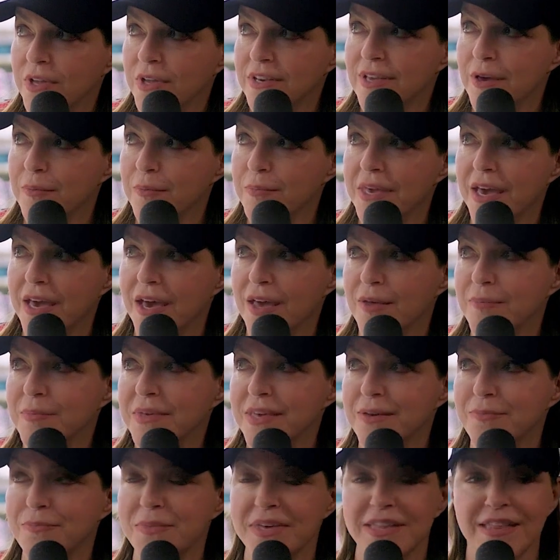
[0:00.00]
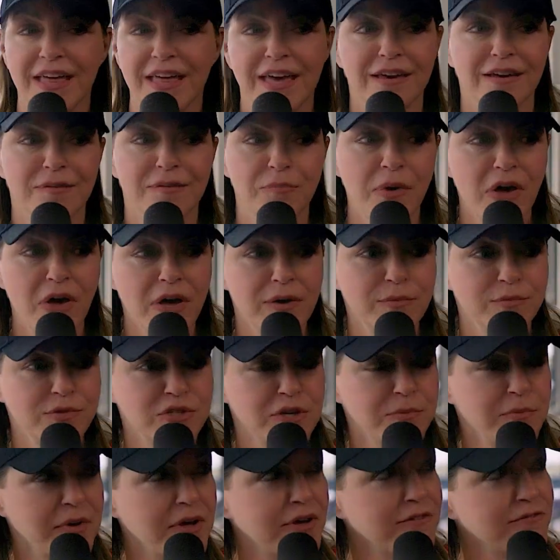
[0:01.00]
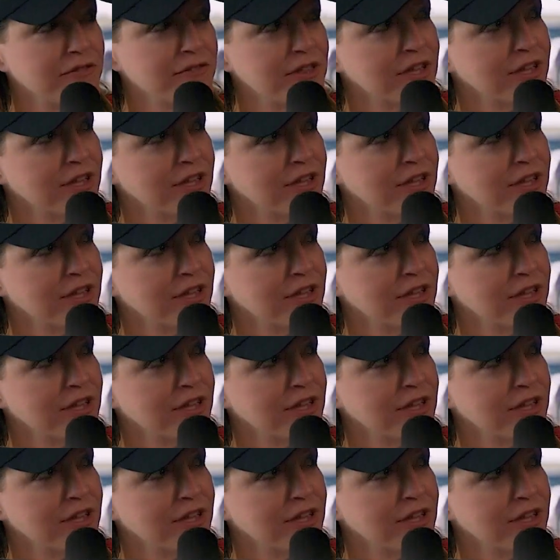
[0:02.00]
would get behind me and be like, Mom, jump off